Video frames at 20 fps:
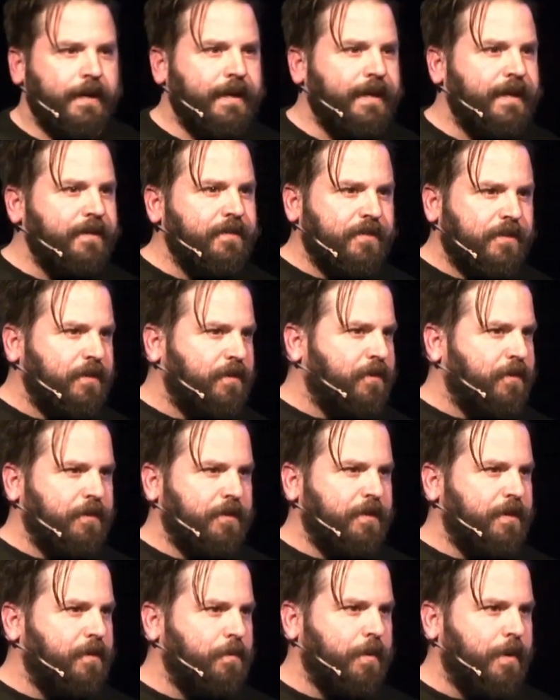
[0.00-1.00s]
and he
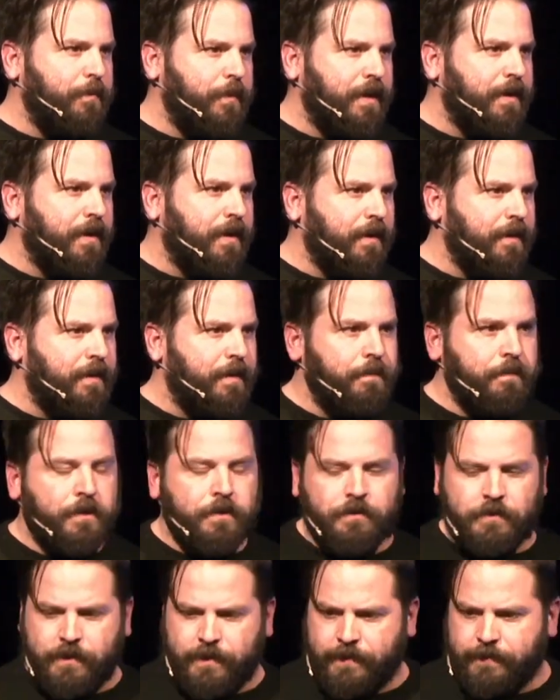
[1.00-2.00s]
instituted what we call
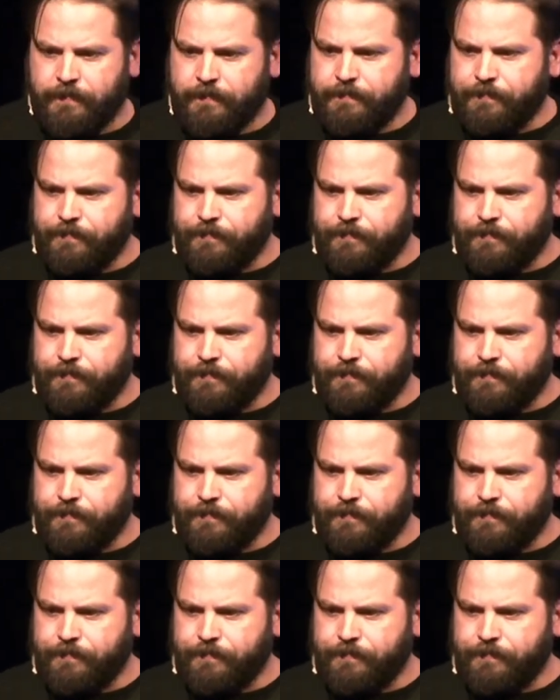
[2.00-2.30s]
communion.